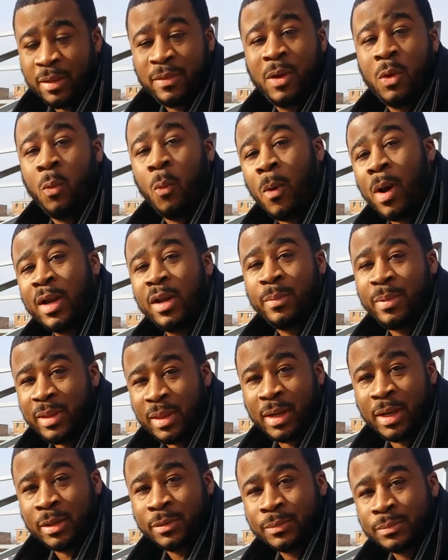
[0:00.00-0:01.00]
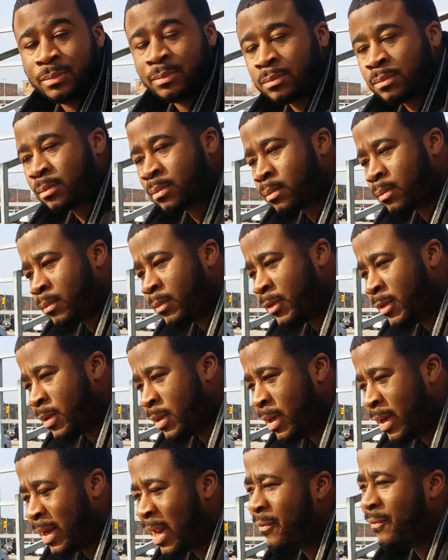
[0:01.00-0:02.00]
They want to be there,
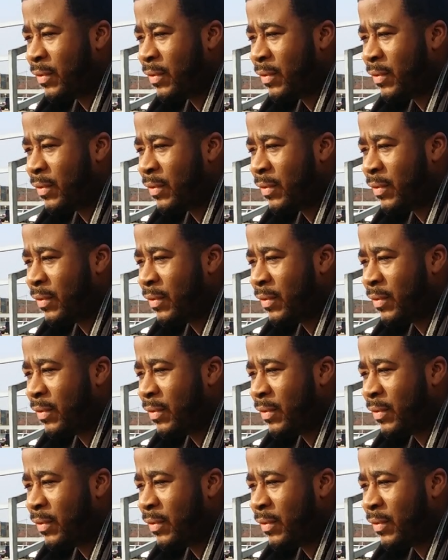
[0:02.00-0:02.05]
and I